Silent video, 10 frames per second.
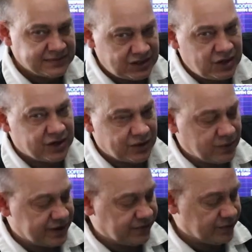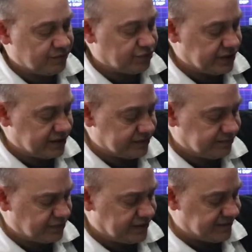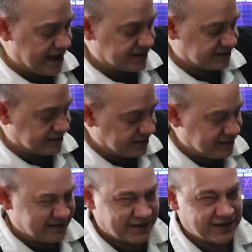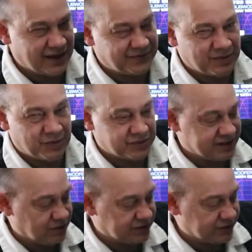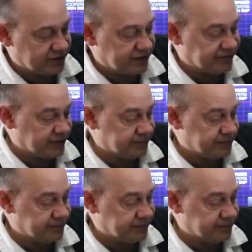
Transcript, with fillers: you're gonna wear through them pretty fast. Then you'll have to come up with some alternative.